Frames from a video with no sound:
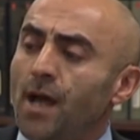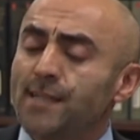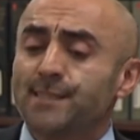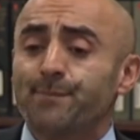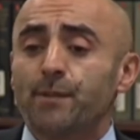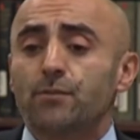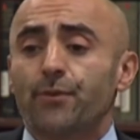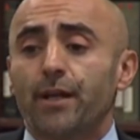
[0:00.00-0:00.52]

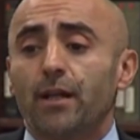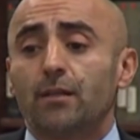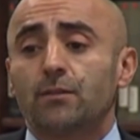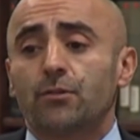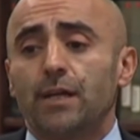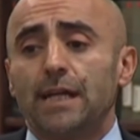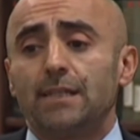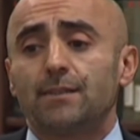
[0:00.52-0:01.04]
High-speed rail
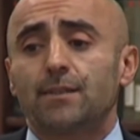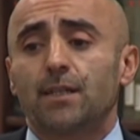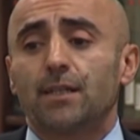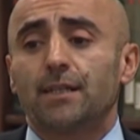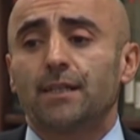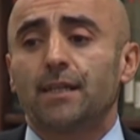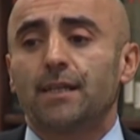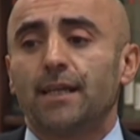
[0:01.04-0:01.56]
train is
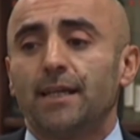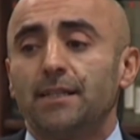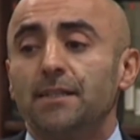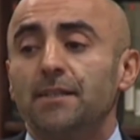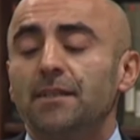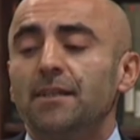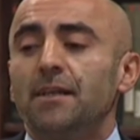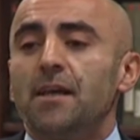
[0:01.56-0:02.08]
going to kick
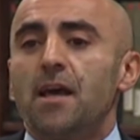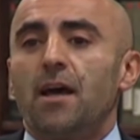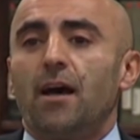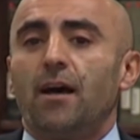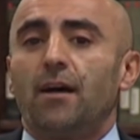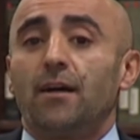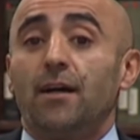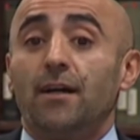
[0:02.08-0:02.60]
in.
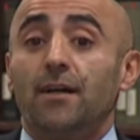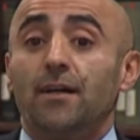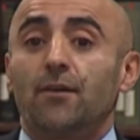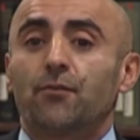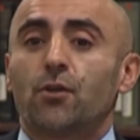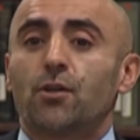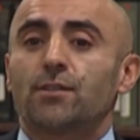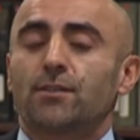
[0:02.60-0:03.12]
Uh,
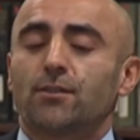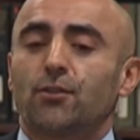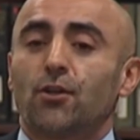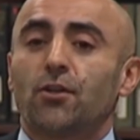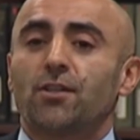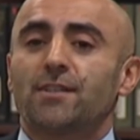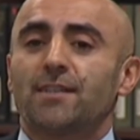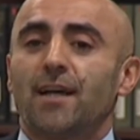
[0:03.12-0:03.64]
of course,
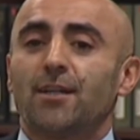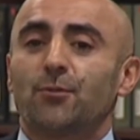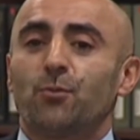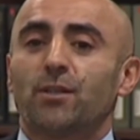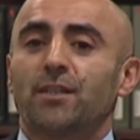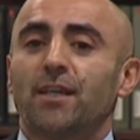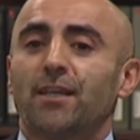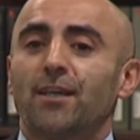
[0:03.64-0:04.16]
Turkish style, it
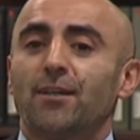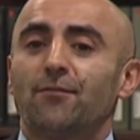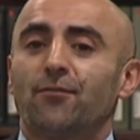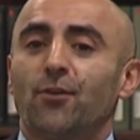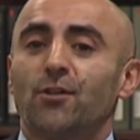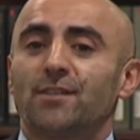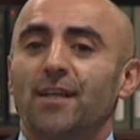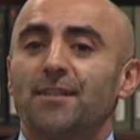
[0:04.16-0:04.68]
will kick in
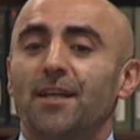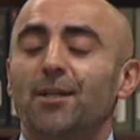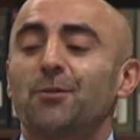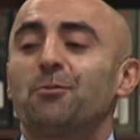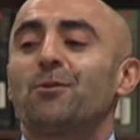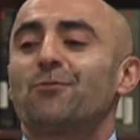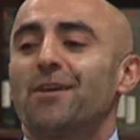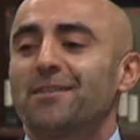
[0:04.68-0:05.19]
first, and then
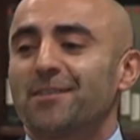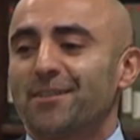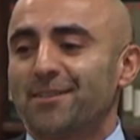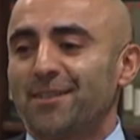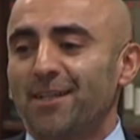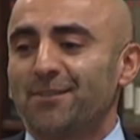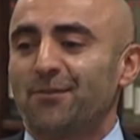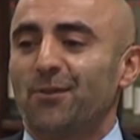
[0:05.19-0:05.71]
it will run
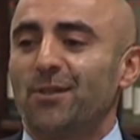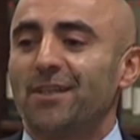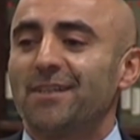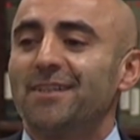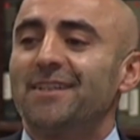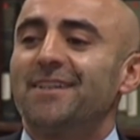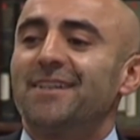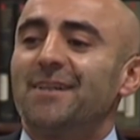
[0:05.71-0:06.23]

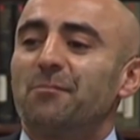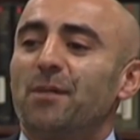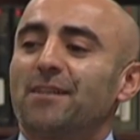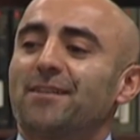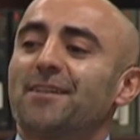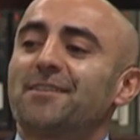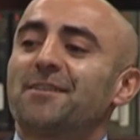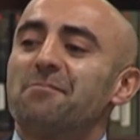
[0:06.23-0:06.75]
successfully.
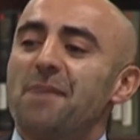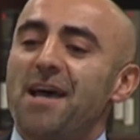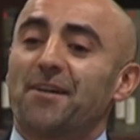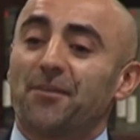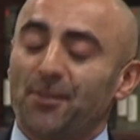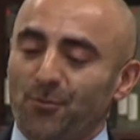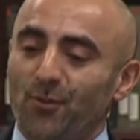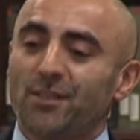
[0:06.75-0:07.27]
But doesn't
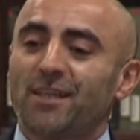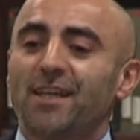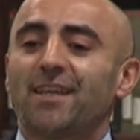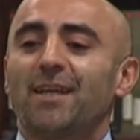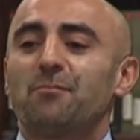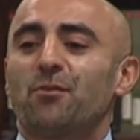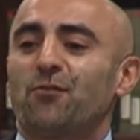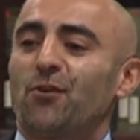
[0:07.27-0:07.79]
matter. It will
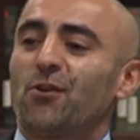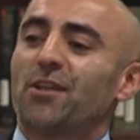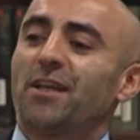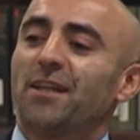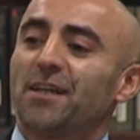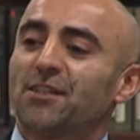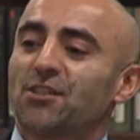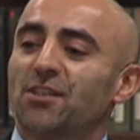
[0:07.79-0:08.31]
kick in before the
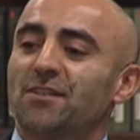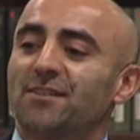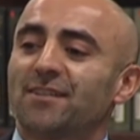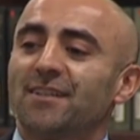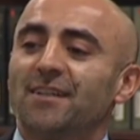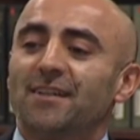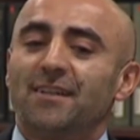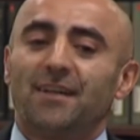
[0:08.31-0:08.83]

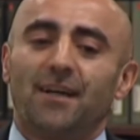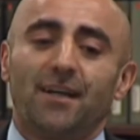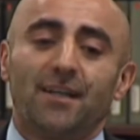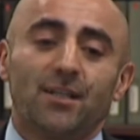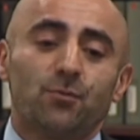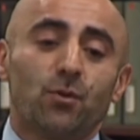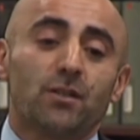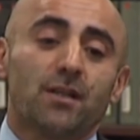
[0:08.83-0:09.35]
elections.
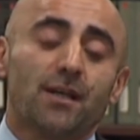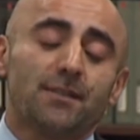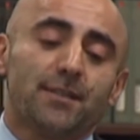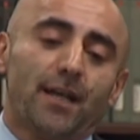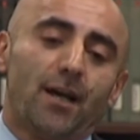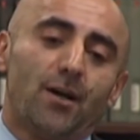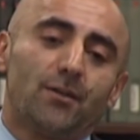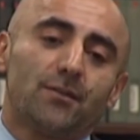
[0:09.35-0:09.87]
Uh, it will cut
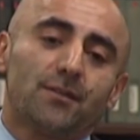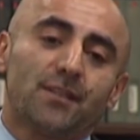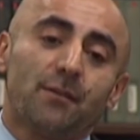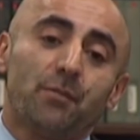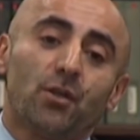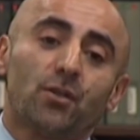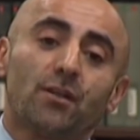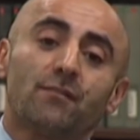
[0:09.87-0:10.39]
down
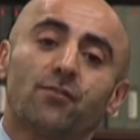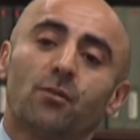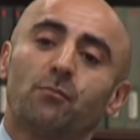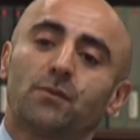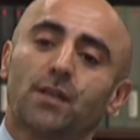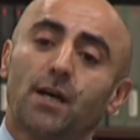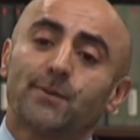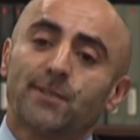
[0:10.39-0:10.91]
commuting
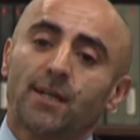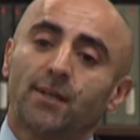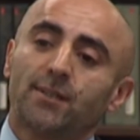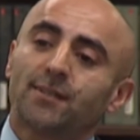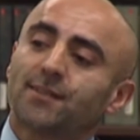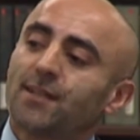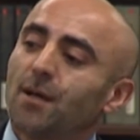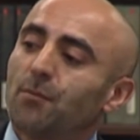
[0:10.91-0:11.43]
from
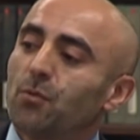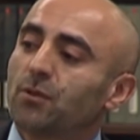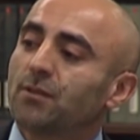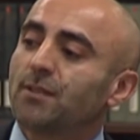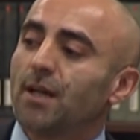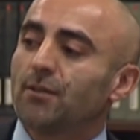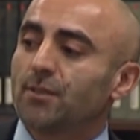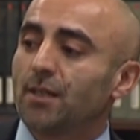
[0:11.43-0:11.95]
downtown Istanbul
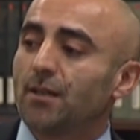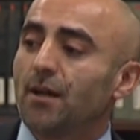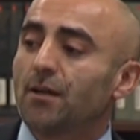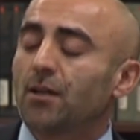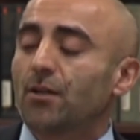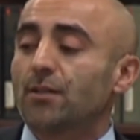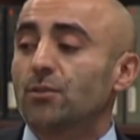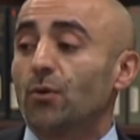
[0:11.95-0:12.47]
to downtown
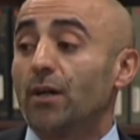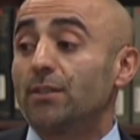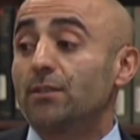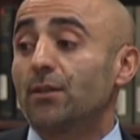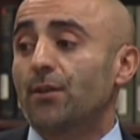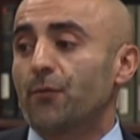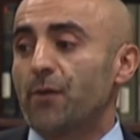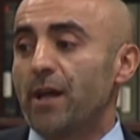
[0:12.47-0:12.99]
Ankara to
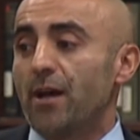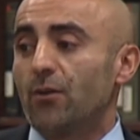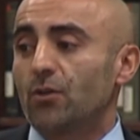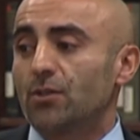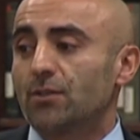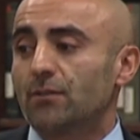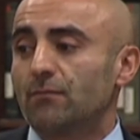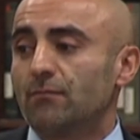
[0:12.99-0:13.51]
under three
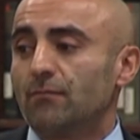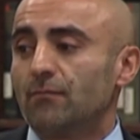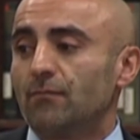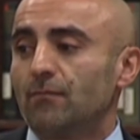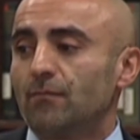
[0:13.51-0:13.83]
hours.